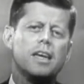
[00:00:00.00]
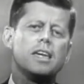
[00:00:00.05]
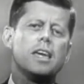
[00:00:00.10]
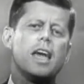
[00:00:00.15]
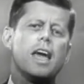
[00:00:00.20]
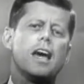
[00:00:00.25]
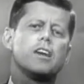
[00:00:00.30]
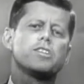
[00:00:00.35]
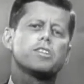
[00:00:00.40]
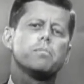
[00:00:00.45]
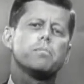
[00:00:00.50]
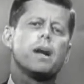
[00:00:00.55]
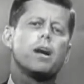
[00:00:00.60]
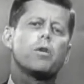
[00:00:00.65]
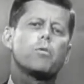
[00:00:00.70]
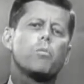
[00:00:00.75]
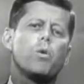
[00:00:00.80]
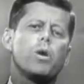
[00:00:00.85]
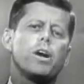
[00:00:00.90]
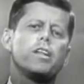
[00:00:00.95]
he has
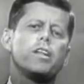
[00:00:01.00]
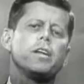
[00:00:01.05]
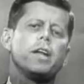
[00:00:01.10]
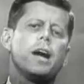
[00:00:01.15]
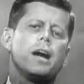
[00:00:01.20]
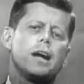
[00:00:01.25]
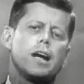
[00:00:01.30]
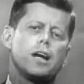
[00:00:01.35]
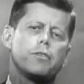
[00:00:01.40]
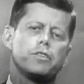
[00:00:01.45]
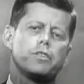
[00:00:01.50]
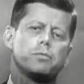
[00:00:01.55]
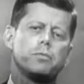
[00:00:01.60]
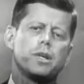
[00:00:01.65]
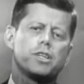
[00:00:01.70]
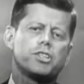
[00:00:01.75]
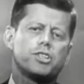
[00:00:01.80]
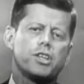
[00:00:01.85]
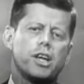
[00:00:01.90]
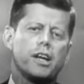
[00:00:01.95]
about 1/2
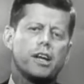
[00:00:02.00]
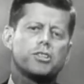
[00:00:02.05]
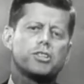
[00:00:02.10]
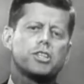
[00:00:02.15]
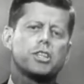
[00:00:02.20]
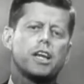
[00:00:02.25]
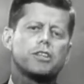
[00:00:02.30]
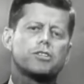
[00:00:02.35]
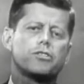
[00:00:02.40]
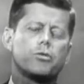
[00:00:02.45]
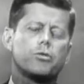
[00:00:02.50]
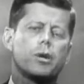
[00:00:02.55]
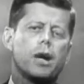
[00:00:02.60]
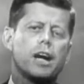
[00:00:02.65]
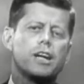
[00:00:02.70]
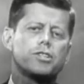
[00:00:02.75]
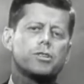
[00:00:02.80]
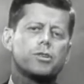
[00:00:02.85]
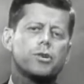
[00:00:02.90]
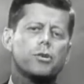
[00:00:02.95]
as much chance to get
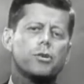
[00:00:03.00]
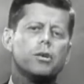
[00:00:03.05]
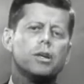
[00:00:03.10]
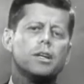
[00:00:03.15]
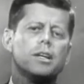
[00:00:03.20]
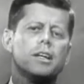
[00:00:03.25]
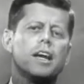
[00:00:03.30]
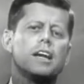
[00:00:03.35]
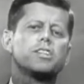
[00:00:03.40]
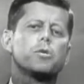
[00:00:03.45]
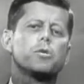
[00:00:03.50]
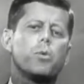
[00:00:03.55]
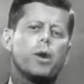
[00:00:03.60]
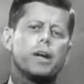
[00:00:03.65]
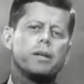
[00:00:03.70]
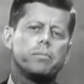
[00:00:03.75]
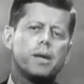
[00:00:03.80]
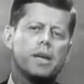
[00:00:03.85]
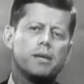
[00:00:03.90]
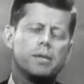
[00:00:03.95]
through high school as a
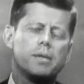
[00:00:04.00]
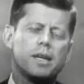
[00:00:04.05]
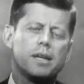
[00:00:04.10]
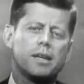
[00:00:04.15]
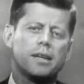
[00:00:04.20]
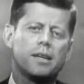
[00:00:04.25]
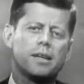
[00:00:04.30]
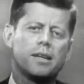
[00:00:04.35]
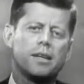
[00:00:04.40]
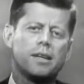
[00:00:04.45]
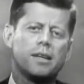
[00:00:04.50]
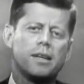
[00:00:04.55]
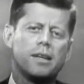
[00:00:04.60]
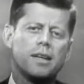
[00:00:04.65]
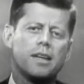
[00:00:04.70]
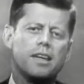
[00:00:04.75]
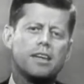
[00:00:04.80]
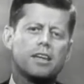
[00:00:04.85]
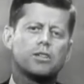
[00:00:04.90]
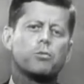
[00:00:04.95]
white baby.
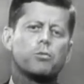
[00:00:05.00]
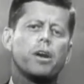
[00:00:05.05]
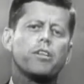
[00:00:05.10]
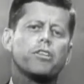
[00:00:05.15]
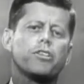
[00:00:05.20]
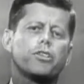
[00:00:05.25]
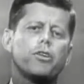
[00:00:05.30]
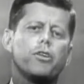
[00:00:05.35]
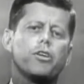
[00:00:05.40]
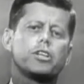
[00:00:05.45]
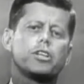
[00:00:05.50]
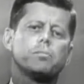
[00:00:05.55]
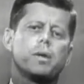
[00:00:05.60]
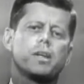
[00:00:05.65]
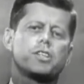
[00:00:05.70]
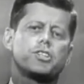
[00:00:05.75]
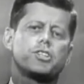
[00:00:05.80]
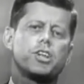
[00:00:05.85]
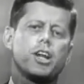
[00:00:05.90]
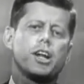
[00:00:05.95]
He has 1/3
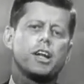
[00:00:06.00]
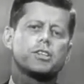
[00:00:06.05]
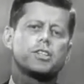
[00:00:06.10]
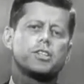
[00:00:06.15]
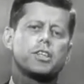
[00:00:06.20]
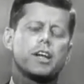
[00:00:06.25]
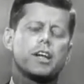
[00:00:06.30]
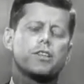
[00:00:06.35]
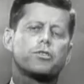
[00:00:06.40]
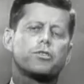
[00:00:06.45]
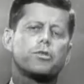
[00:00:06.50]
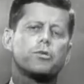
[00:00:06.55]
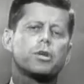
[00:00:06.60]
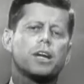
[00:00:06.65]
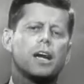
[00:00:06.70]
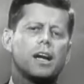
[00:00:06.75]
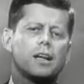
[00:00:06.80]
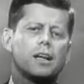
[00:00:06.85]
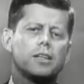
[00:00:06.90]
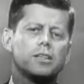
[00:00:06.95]
as much chance to get
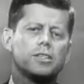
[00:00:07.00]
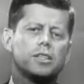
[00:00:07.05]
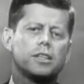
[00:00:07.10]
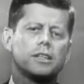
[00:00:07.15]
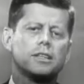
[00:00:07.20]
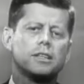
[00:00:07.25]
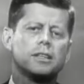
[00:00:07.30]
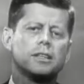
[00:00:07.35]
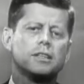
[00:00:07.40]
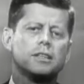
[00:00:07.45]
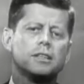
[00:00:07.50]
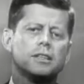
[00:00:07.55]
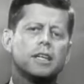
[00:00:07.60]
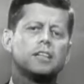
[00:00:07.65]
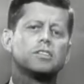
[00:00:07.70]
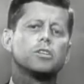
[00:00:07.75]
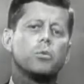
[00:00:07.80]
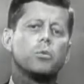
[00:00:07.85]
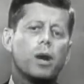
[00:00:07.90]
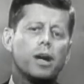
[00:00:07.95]
through college
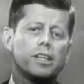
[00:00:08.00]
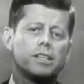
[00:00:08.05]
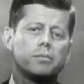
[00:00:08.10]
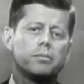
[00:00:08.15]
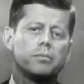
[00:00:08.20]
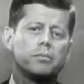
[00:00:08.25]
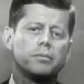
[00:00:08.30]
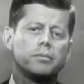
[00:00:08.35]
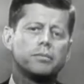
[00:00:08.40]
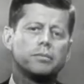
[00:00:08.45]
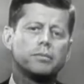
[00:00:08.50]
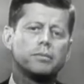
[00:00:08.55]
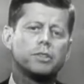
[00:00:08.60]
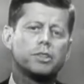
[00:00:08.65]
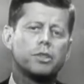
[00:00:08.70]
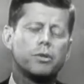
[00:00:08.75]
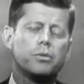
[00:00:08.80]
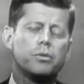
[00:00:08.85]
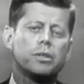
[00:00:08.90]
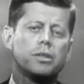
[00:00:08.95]
as a white
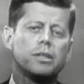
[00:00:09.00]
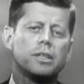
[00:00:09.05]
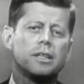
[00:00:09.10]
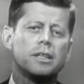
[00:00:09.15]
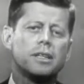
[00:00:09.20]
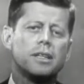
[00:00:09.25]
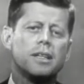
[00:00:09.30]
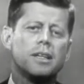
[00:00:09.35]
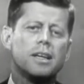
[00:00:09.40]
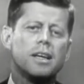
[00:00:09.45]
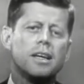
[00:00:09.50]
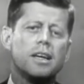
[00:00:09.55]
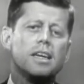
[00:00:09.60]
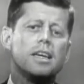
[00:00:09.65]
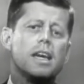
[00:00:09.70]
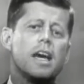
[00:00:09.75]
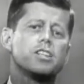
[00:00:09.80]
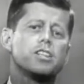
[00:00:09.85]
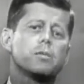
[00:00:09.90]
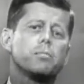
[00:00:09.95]
student.
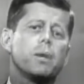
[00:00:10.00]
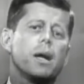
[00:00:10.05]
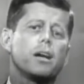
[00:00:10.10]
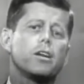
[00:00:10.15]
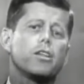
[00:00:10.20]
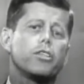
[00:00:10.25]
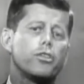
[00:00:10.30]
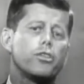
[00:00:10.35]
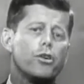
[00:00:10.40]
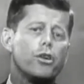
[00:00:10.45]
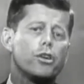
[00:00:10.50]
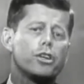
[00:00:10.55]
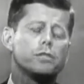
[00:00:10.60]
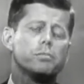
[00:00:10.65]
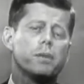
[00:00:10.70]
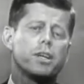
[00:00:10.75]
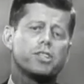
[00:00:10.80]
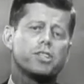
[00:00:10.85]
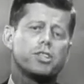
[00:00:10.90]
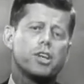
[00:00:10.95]
He has about
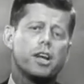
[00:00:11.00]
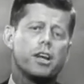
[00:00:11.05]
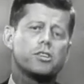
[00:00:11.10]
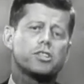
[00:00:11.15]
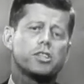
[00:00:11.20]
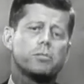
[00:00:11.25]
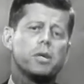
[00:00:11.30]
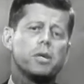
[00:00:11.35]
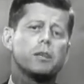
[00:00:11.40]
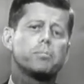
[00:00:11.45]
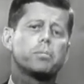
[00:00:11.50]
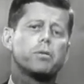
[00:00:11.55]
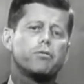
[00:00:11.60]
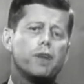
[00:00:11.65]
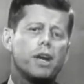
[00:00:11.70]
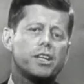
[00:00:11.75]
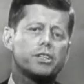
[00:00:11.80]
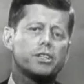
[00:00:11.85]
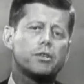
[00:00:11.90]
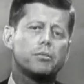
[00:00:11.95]
1/3 as much chance to be a
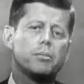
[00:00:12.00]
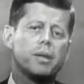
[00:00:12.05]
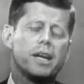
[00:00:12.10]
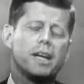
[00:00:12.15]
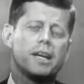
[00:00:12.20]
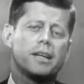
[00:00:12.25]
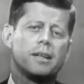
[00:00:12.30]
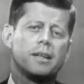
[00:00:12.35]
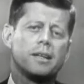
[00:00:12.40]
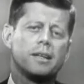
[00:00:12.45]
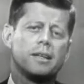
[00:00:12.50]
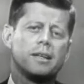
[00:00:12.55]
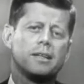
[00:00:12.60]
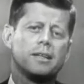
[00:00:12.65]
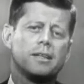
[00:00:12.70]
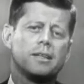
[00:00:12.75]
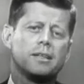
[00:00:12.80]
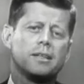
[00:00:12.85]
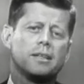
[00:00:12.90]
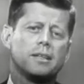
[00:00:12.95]
professional man,
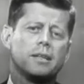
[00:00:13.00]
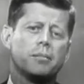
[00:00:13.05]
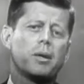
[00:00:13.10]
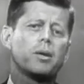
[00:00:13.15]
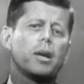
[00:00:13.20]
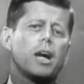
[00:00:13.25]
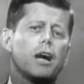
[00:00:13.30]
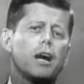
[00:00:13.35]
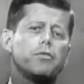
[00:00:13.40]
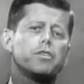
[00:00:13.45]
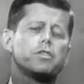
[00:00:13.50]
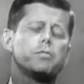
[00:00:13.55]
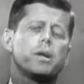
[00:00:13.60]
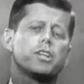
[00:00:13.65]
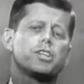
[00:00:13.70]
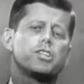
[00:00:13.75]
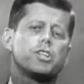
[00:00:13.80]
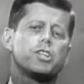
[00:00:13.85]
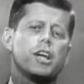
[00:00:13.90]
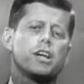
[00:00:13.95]
about 1/2
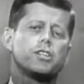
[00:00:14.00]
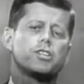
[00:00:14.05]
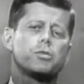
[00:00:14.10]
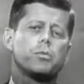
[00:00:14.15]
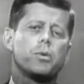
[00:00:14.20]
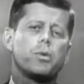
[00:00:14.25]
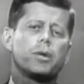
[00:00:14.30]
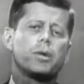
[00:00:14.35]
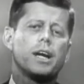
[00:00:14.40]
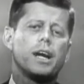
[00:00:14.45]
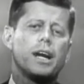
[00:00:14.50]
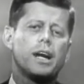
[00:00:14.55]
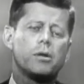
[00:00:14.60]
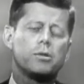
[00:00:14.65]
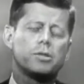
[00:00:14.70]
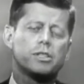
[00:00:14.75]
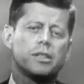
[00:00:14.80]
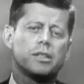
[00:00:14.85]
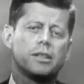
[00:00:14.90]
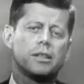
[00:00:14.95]
as much chance to own a
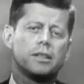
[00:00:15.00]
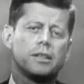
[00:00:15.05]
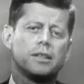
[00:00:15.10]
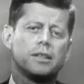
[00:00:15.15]
house.